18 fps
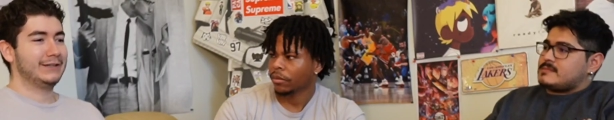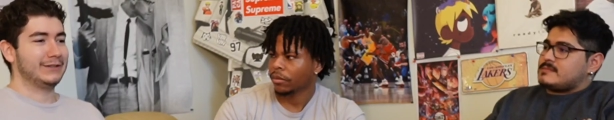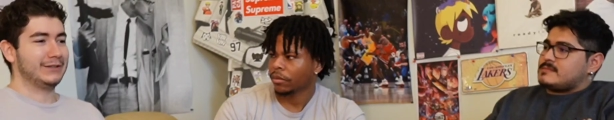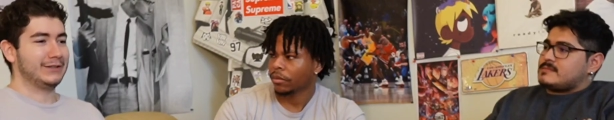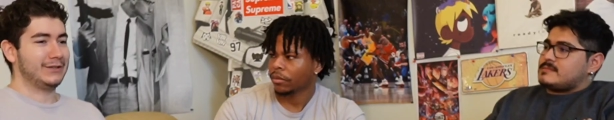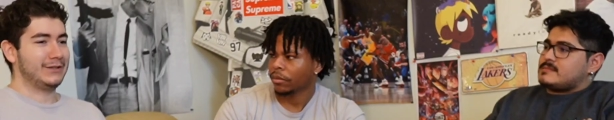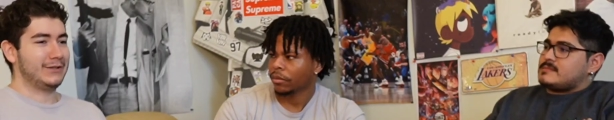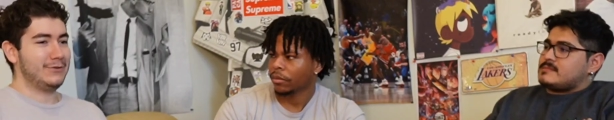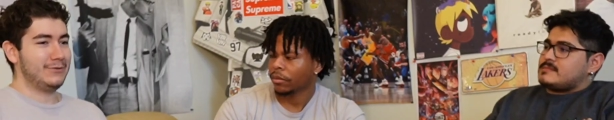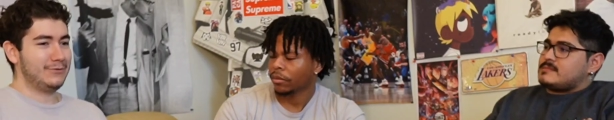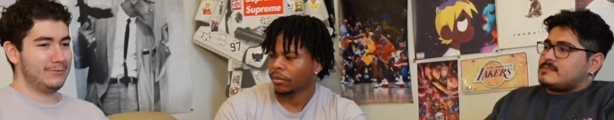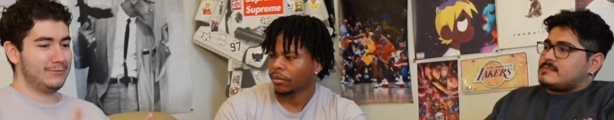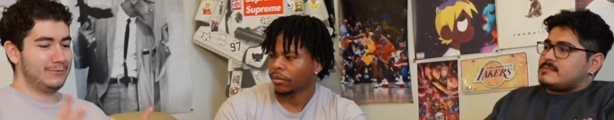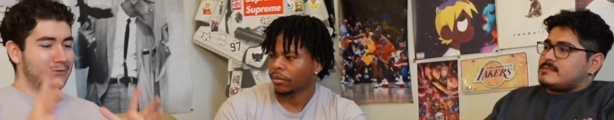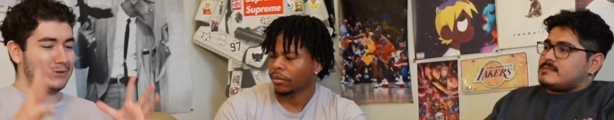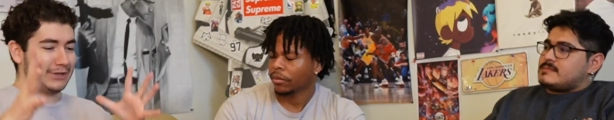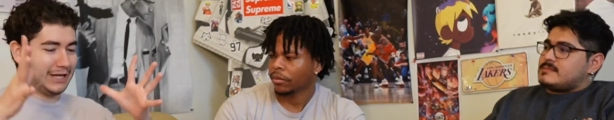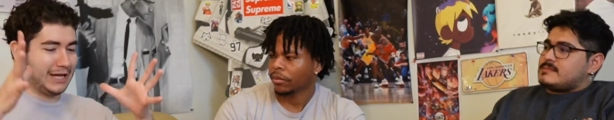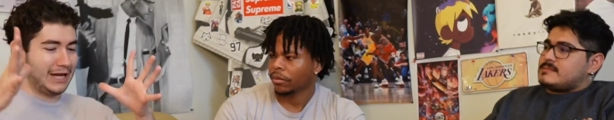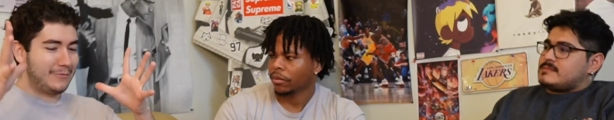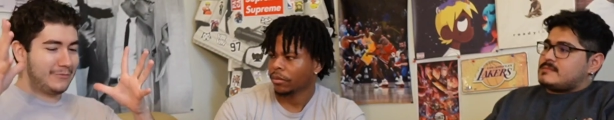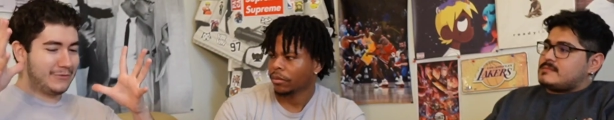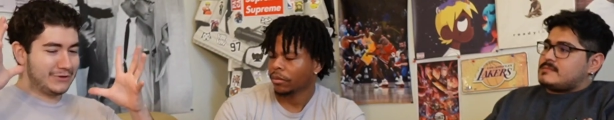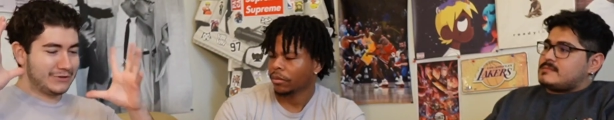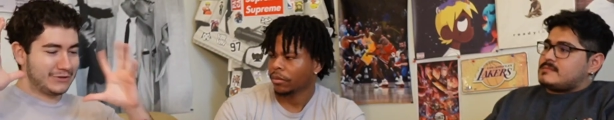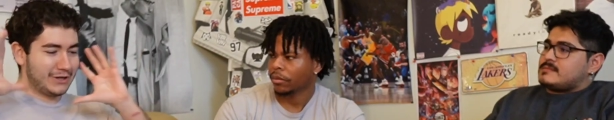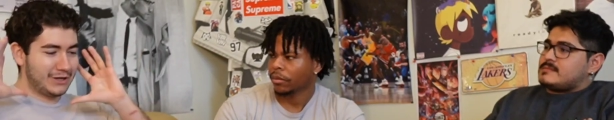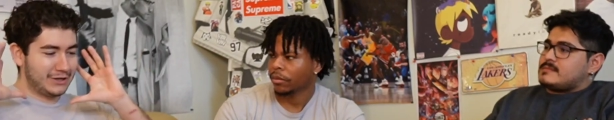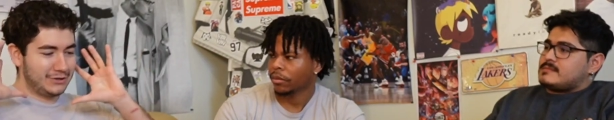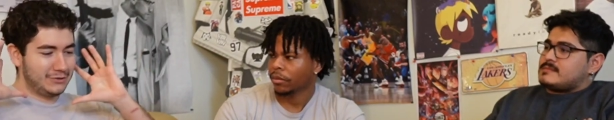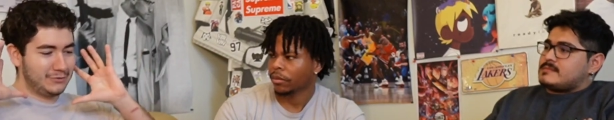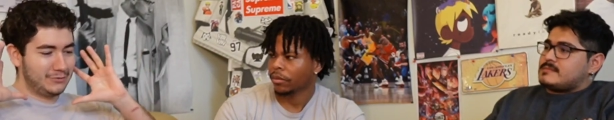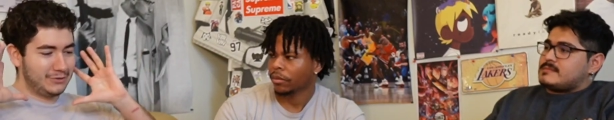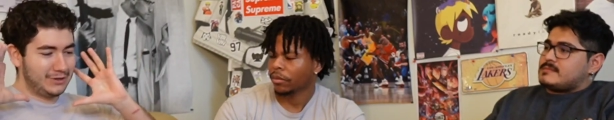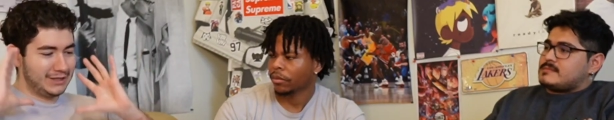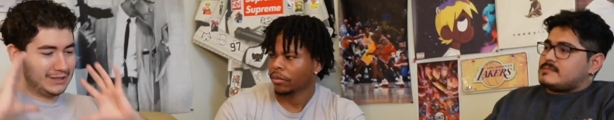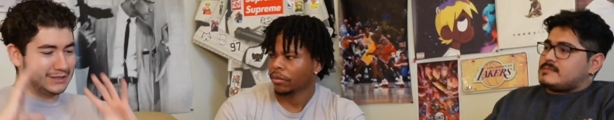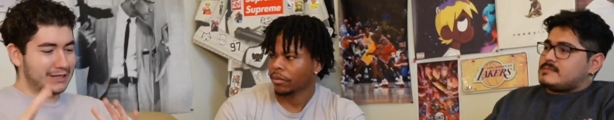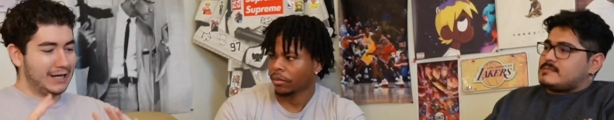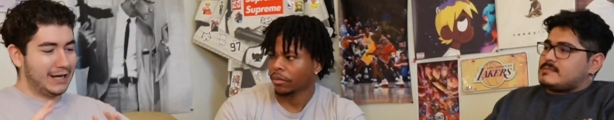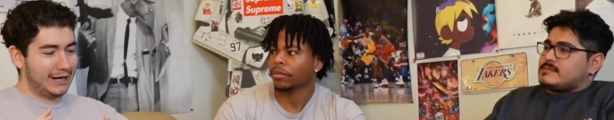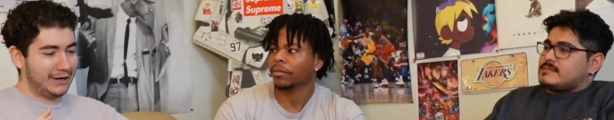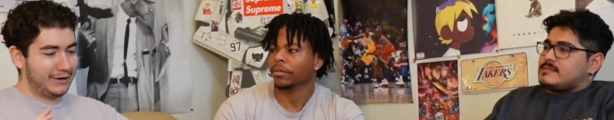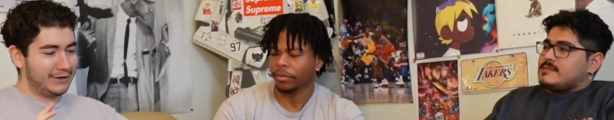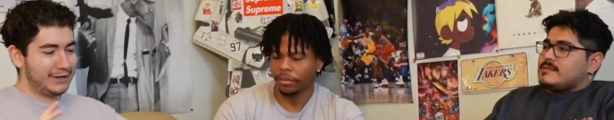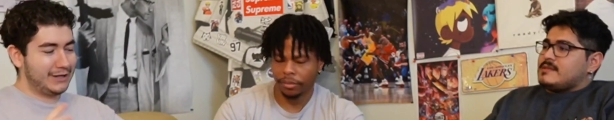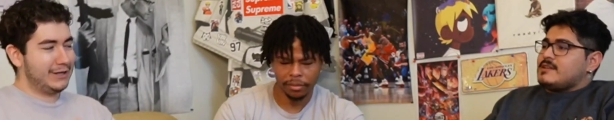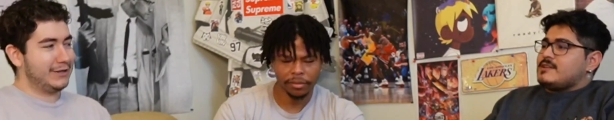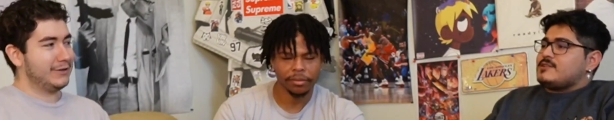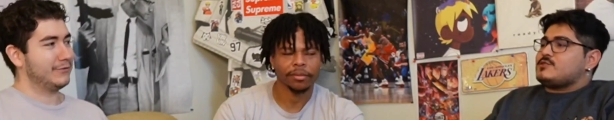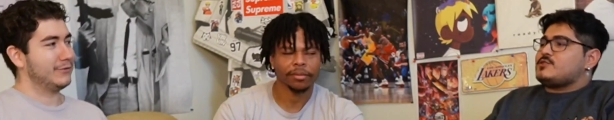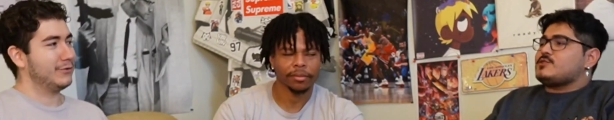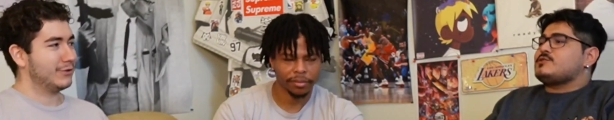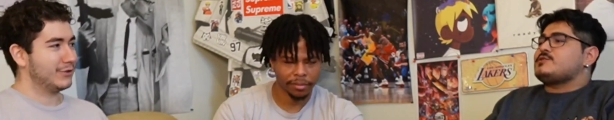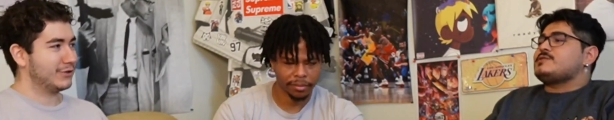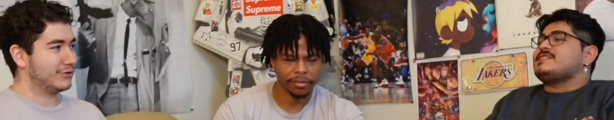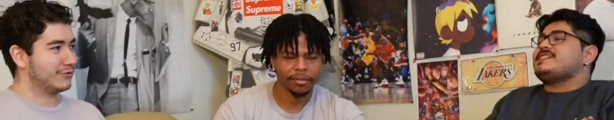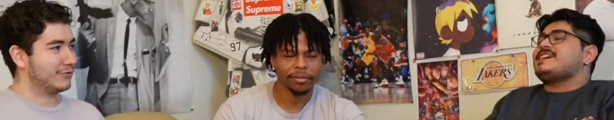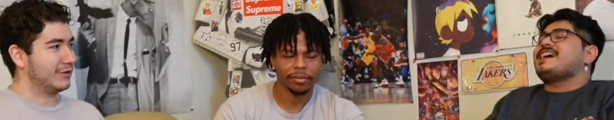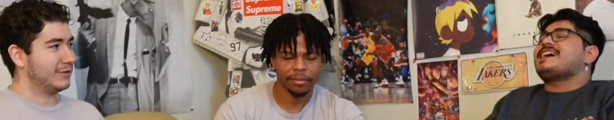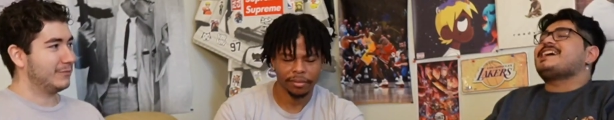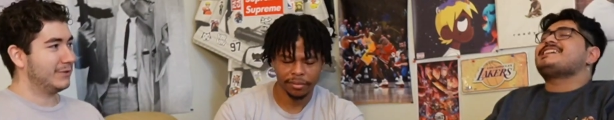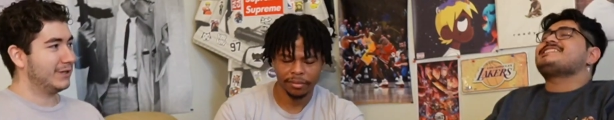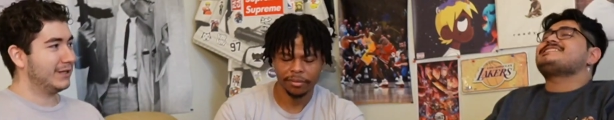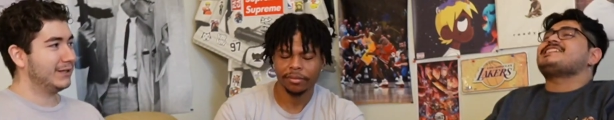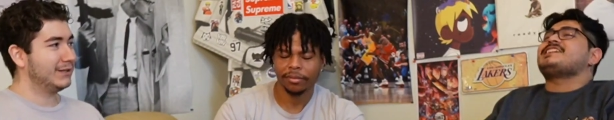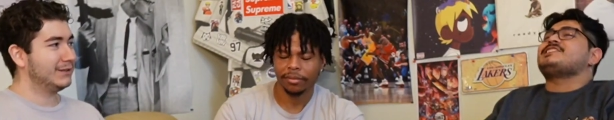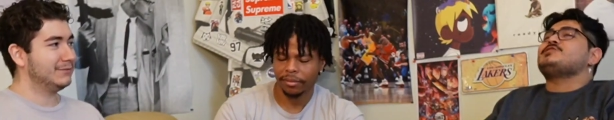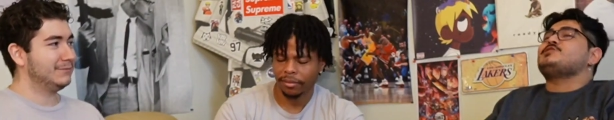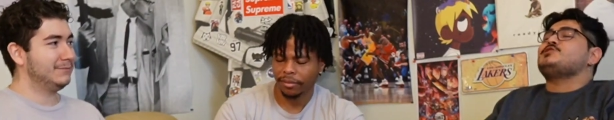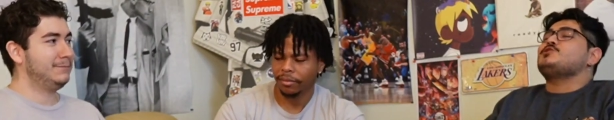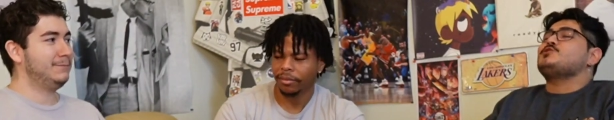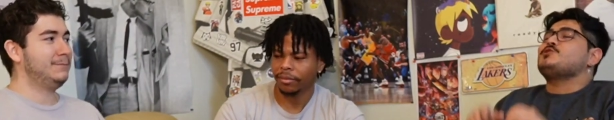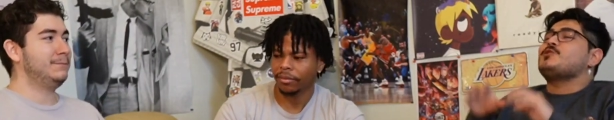Speaker 1: you the camera's on you the entirety of your streaming. Yes, and you